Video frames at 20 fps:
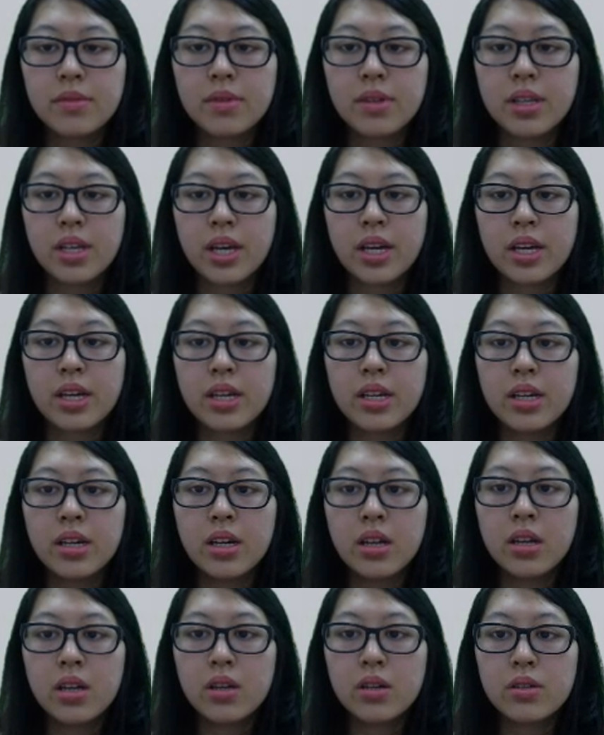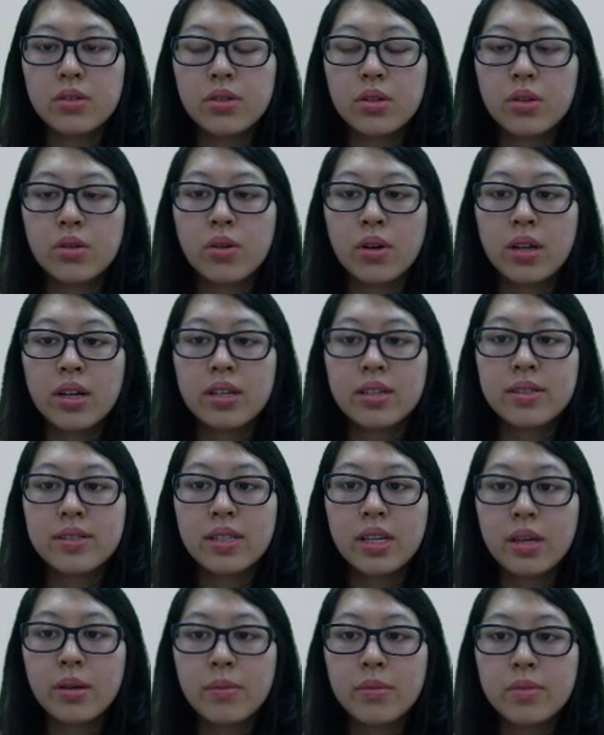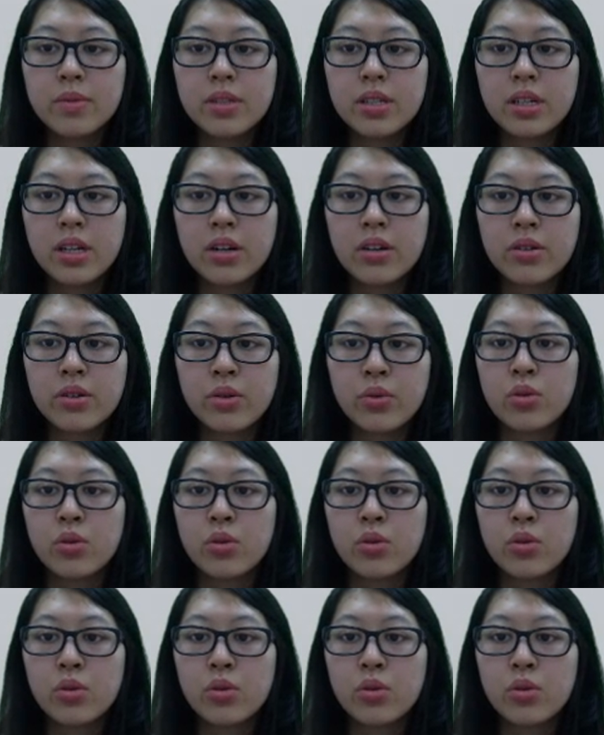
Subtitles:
Okay, so same scenario